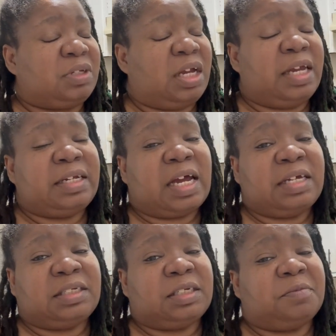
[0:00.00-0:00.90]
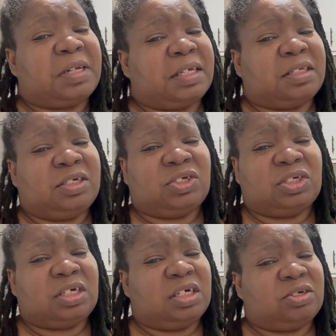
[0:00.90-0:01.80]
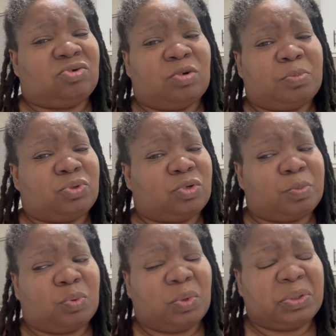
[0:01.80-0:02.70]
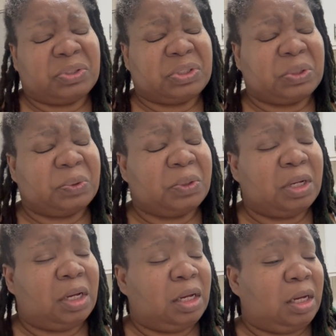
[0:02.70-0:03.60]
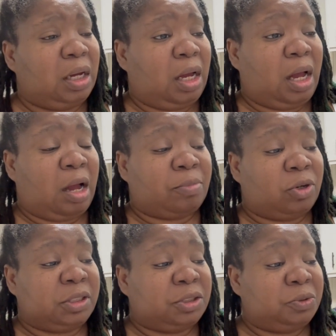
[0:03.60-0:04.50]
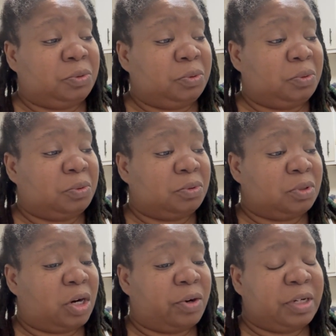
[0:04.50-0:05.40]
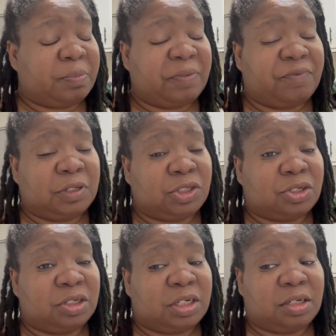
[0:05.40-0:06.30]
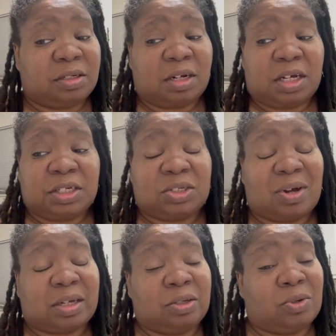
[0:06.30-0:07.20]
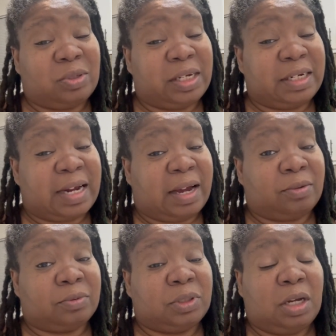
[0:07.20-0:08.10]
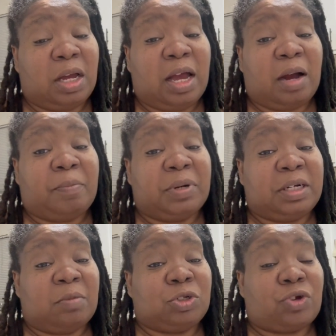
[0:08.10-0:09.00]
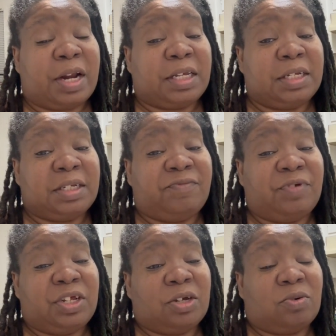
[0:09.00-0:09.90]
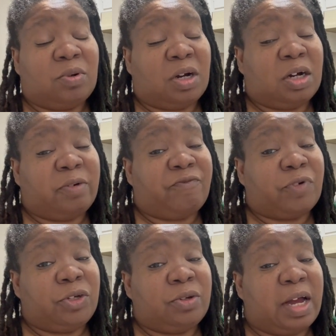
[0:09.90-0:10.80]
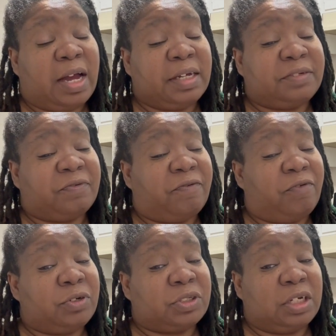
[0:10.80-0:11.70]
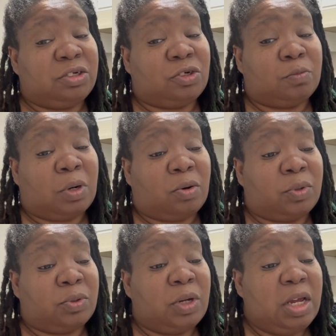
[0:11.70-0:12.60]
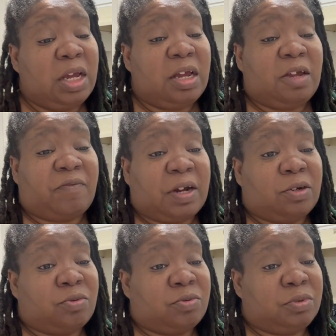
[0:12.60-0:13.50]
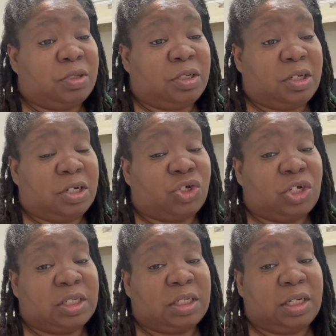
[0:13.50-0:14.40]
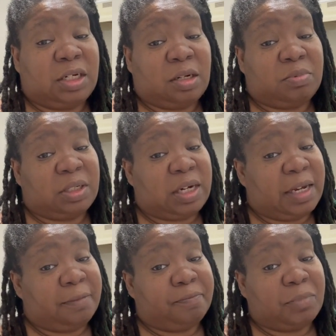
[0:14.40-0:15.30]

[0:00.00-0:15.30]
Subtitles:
At night seems like things just get triple worse. So I'm going to hurry up and finish cooking, and so I can go lay it down. But I'm gonna try to get this video up for you guys for first thing tomorrow, if I don't get a chance to get it up tonight.